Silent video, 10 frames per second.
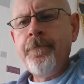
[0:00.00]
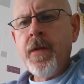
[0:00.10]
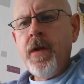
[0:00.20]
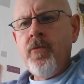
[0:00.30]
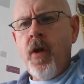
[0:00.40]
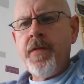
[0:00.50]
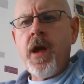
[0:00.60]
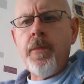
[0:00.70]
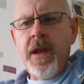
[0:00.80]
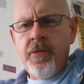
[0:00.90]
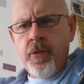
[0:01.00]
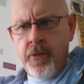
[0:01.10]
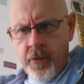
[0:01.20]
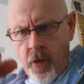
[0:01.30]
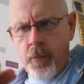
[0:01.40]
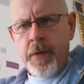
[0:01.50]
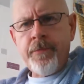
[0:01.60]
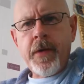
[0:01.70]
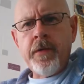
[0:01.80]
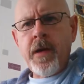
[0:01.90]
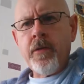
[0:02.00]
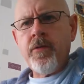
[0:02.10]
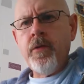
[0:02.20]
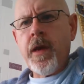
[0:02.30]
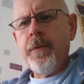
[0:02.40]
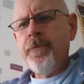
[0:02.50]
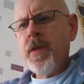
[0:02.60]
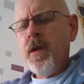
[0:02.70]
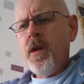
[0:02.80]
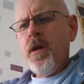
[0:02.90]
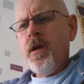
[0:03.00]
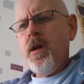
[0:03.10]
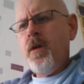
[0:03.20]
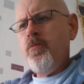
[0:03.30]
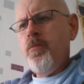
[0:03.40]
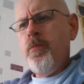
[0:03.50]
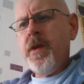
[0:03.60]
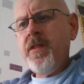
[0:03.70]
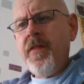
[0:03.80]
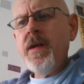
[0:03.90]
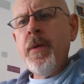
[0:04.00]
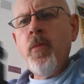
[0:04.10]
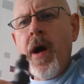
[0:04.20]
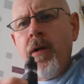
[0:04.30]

rather than coming in through the top and down through there. But it's vaping well.